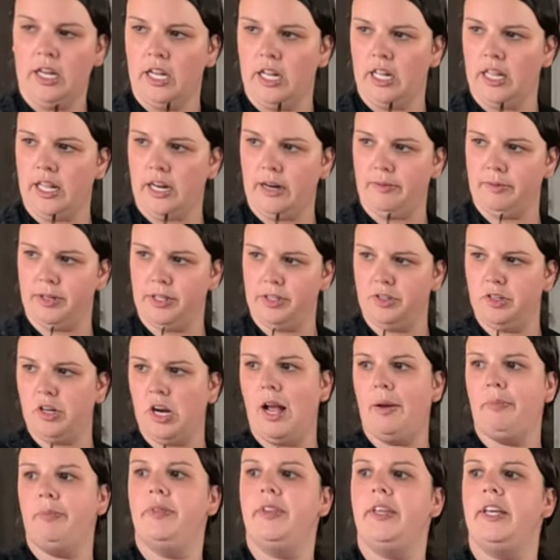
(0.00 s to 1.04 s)
and then I'm gonna
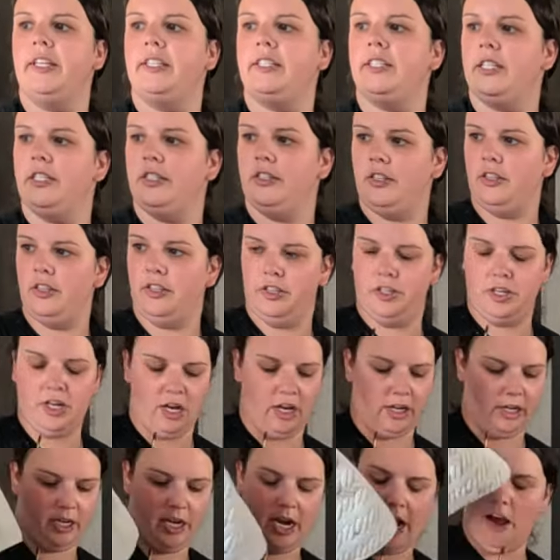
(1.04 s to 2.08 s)
drop this into the
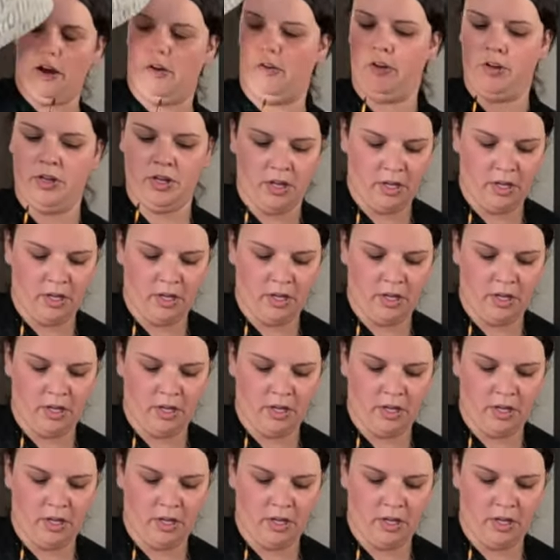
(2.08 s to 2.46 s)
jug. Now,